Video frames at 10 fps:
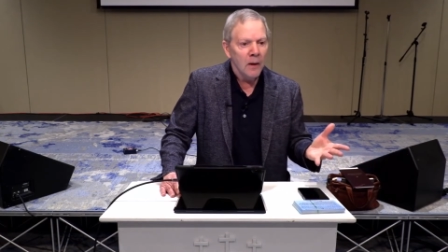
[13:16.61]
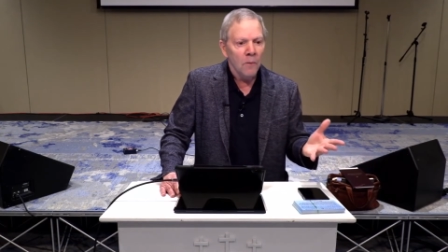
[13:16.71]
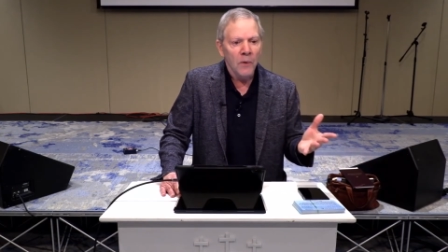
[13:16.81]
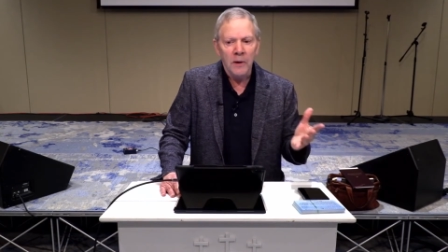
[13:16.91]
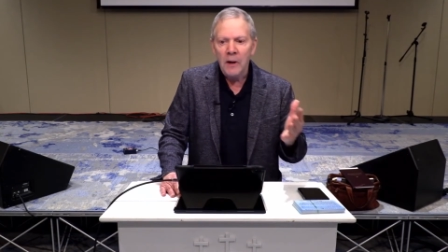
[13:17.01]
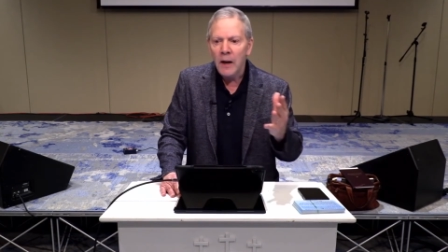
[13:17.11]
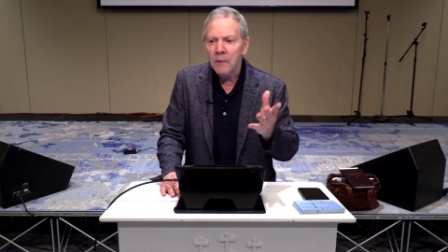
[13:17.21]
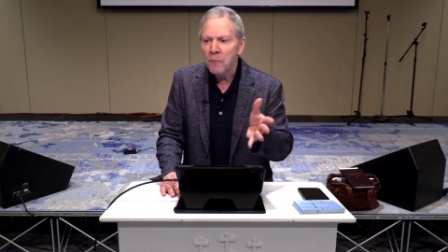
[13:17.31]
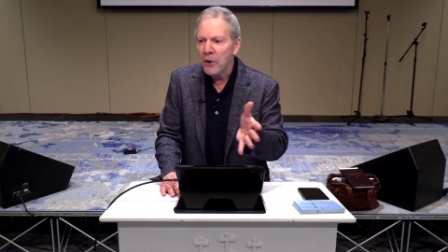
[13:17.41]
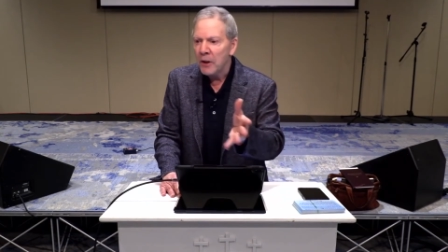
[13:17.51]
When
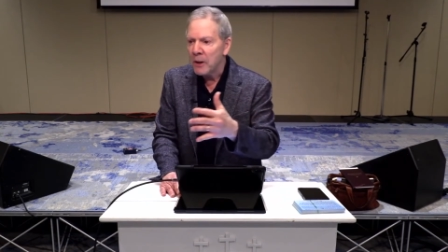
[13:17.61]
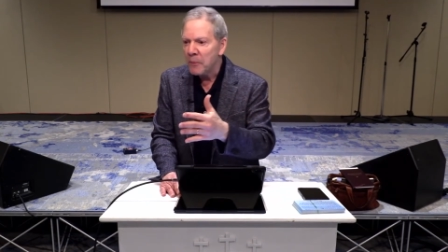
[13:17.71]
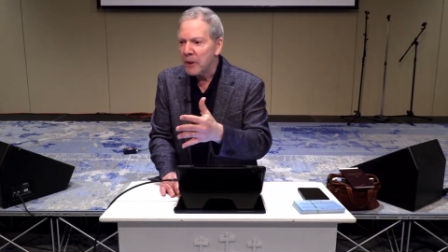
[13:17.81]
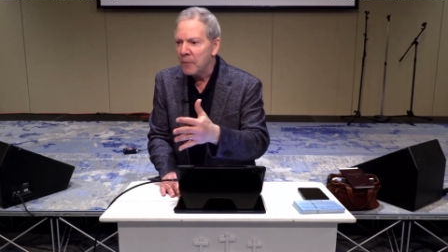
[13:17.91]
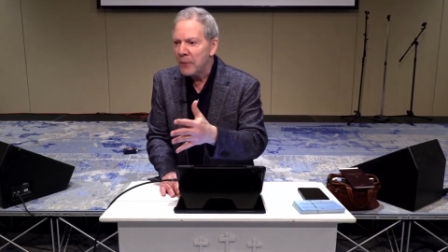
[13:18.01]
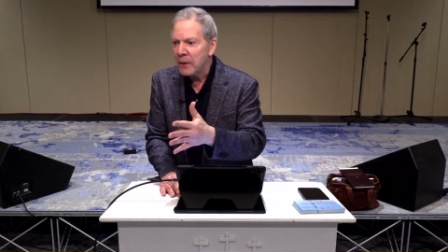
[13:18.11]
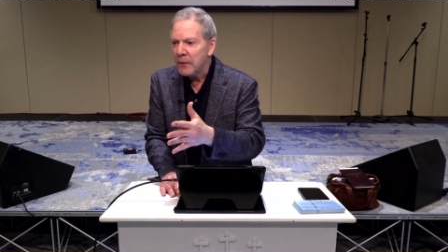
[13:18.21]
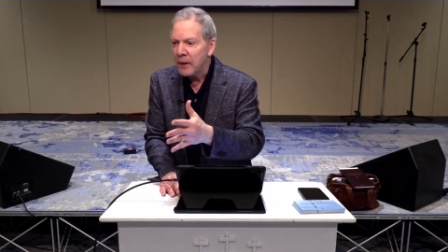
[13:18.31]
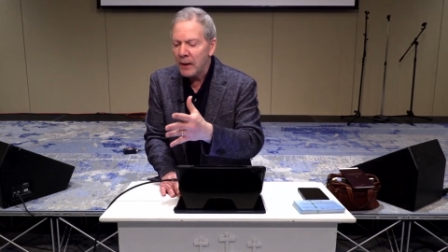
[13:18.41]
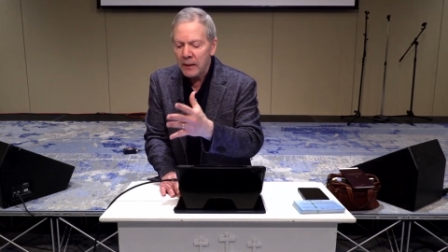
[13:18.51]
God brings up something
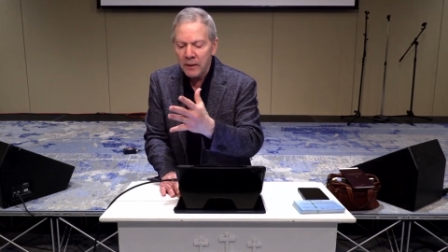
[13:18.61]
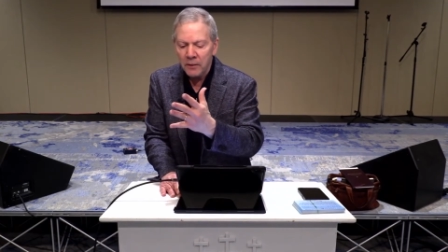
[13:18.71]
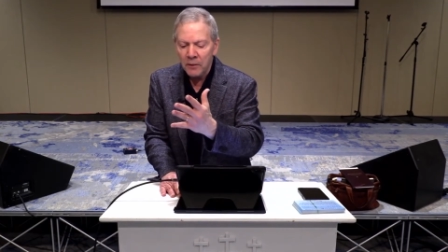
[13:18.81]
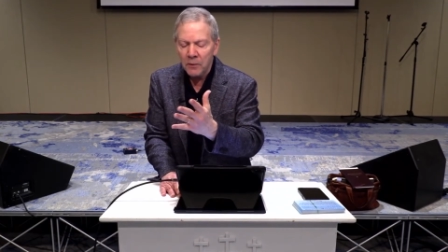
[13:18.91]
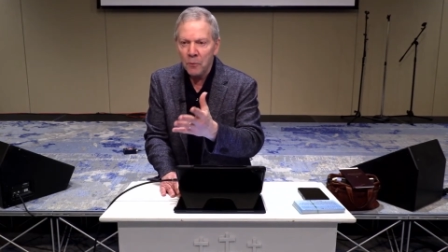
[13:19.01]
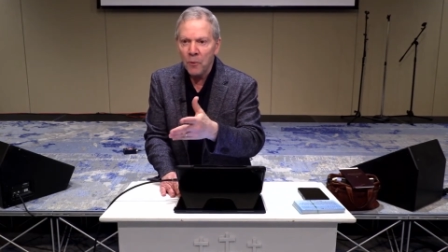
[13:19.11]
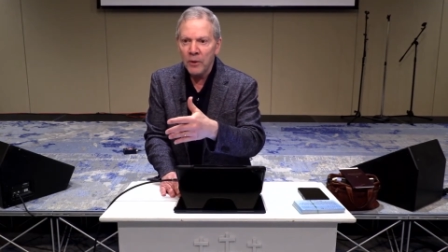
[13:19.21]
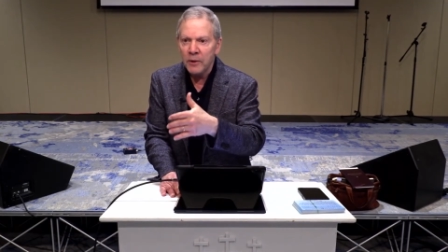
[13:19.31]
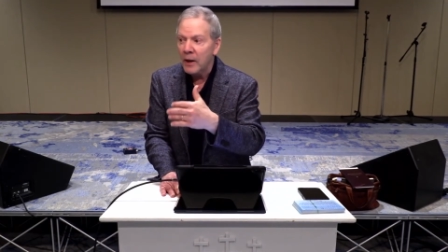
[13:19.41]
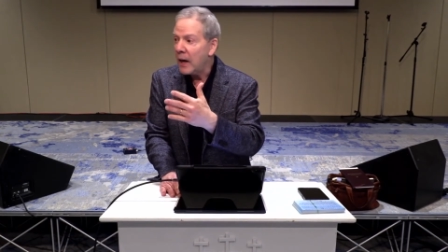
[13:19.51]
that I didn't
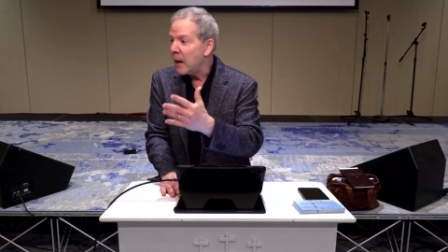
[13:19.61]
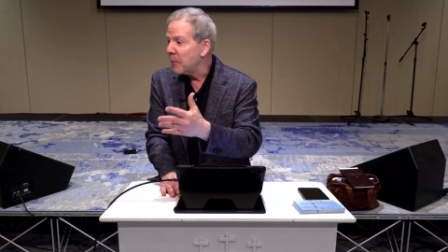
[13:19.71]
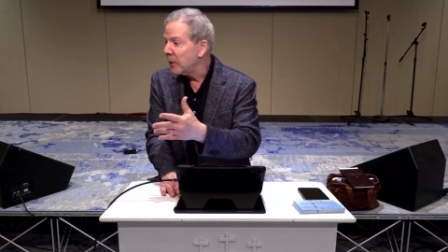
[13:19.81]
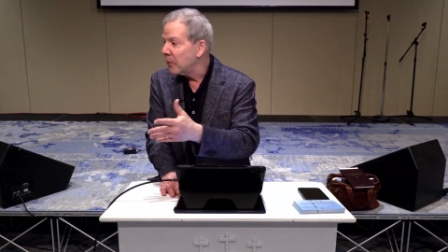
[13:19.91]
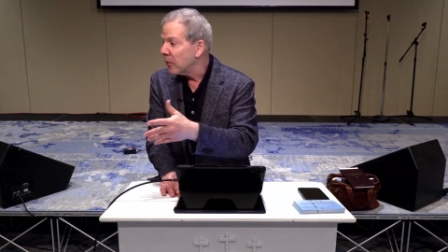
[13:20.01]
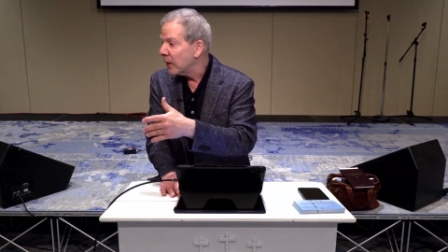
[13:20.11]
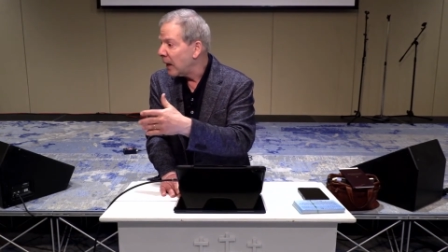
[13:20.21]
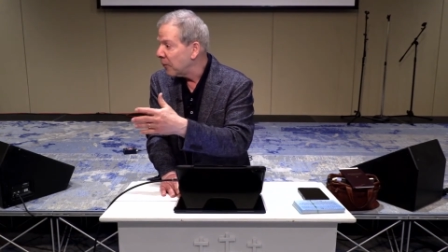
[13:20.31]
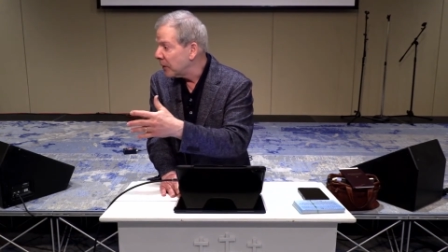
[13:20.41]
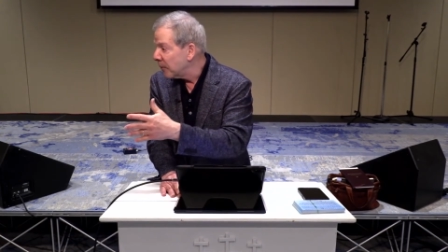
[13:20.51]
want to happen or
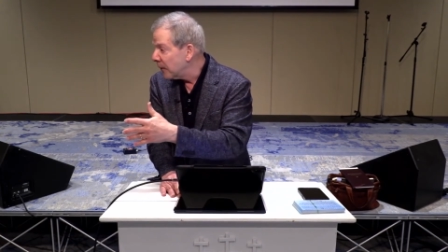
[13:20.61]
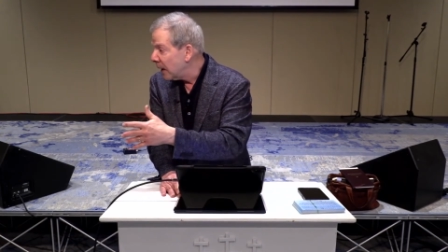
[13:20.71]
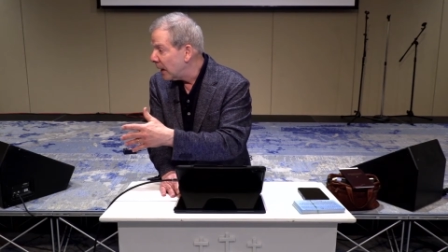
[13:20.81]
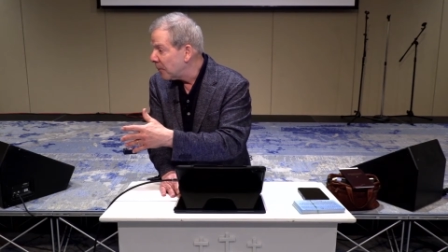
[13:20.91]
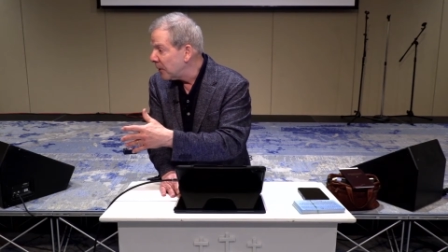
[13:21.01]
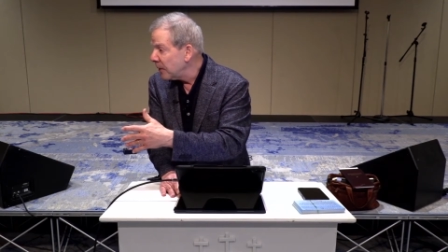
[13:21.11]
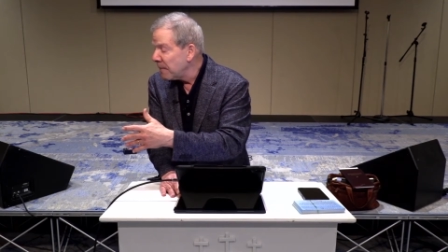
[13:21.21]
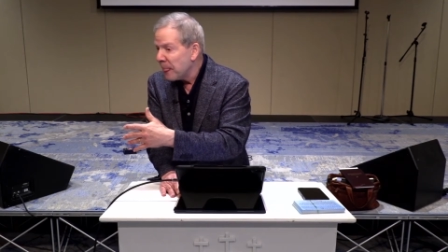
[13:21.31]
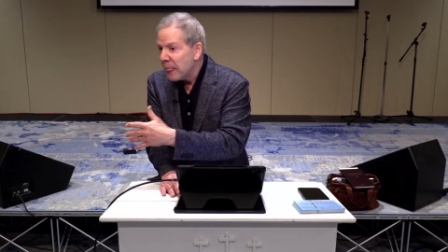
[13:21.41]
allow something to happen,